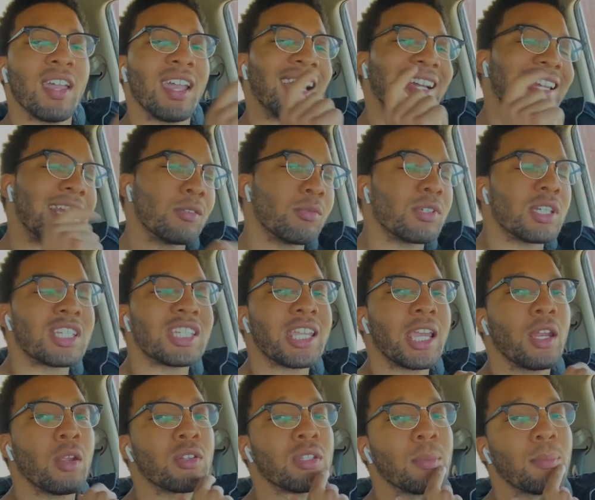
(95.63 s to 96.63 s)
But that's what this
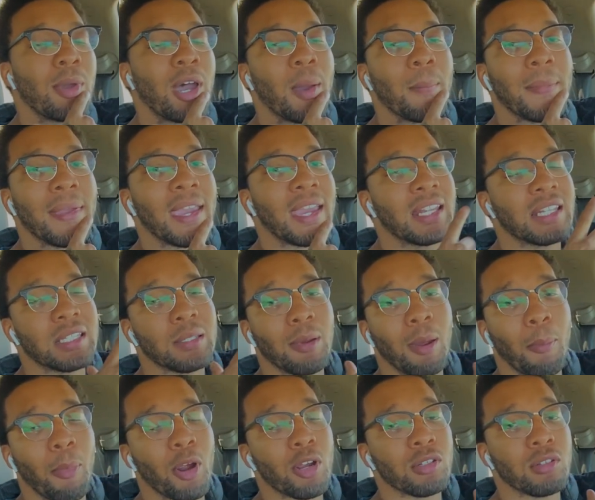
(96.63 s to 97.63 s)
channel is about, man. It's
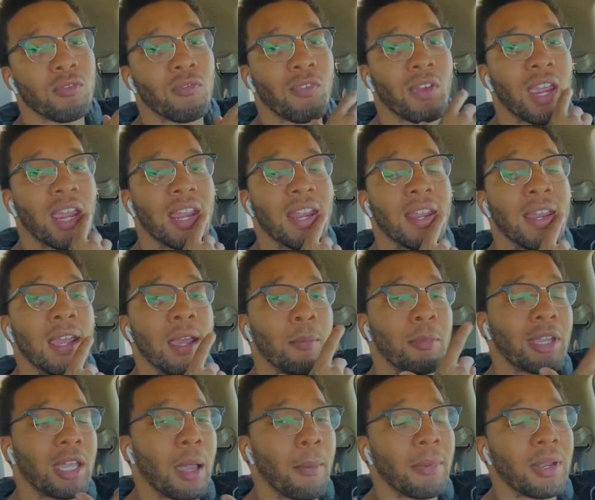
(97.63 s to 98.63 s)
about persevering,
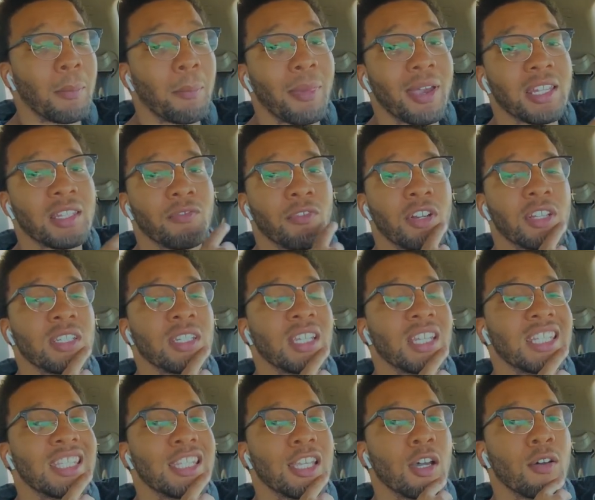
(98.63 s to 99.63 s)
becoming the best version of
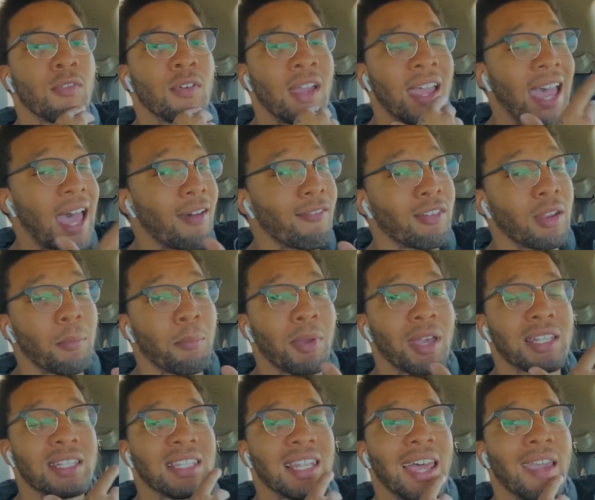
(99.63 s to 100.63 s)
yourself, having the
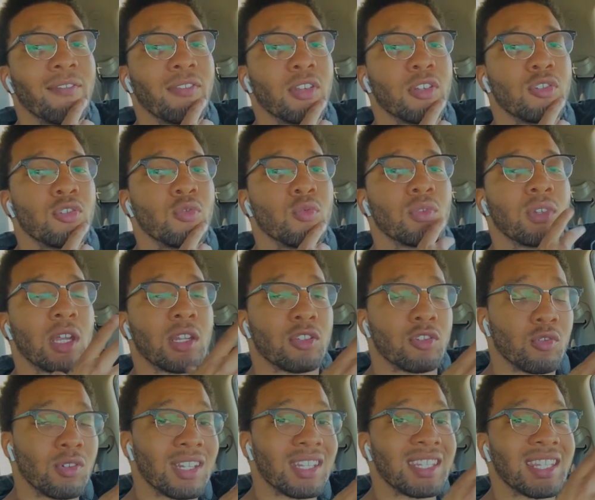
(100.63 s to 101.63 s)
best life that you that
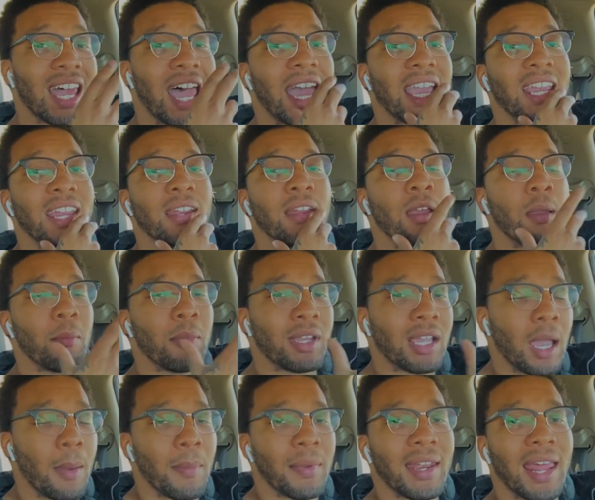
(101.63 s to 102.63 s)
you desire,
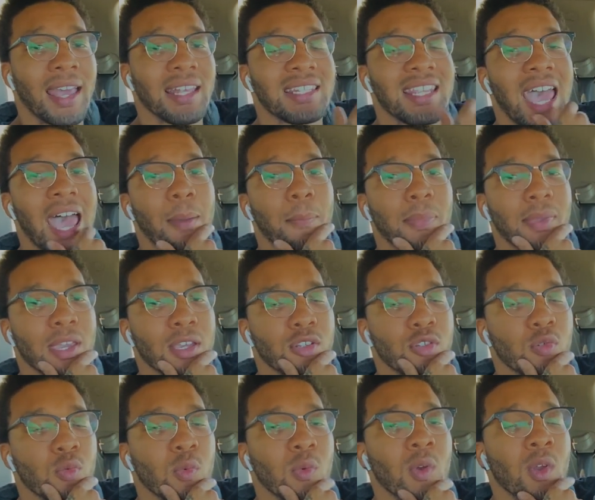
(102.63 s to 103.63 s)
becoming as happy as
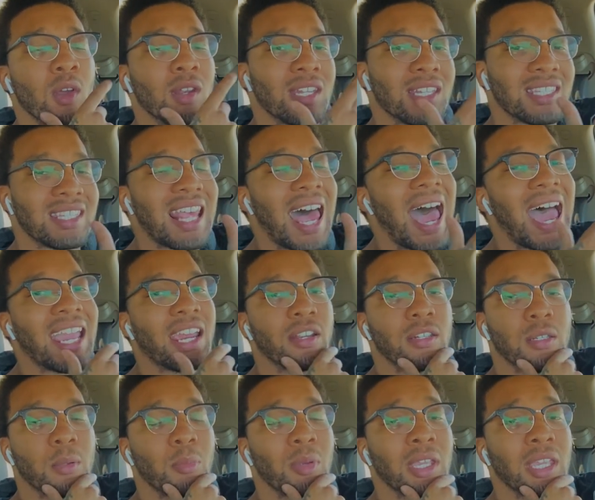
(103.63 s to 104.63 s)
you desire
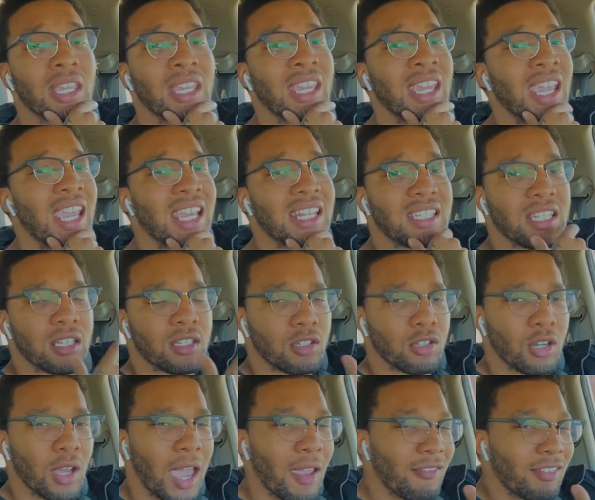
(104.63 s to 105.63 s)
to be, and just, you
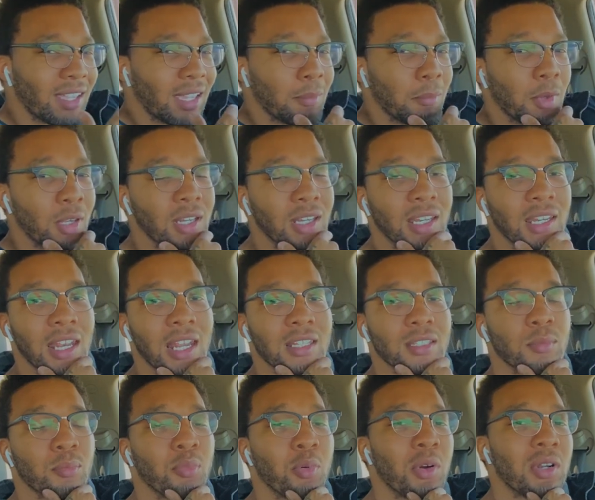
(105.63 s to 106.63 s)
know, having a community that
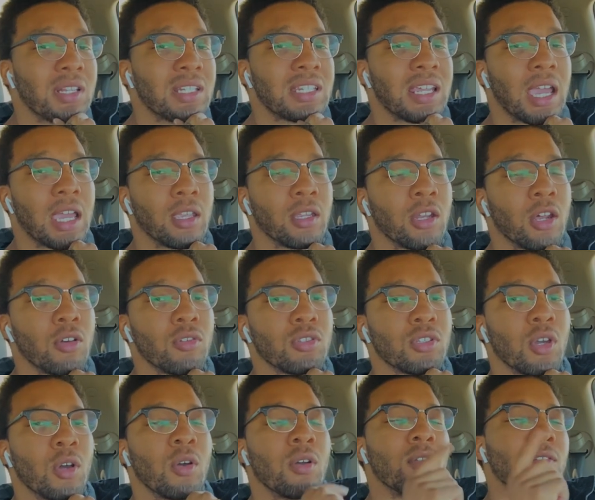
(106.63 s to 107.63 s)
supports that, you know?
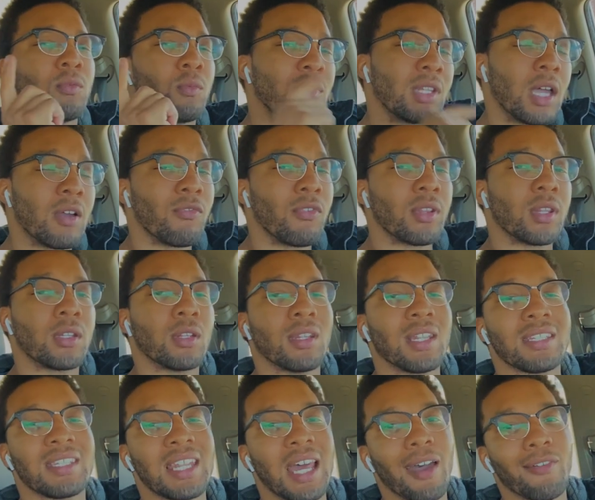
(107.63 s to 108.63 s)
So without further ado,
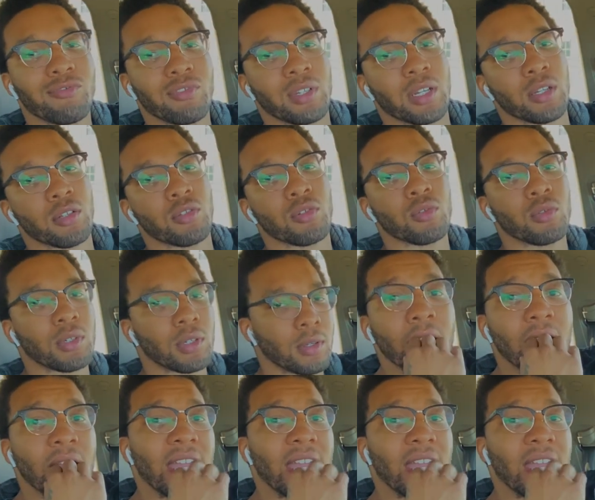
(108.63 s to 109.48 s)
let's dive straight into it.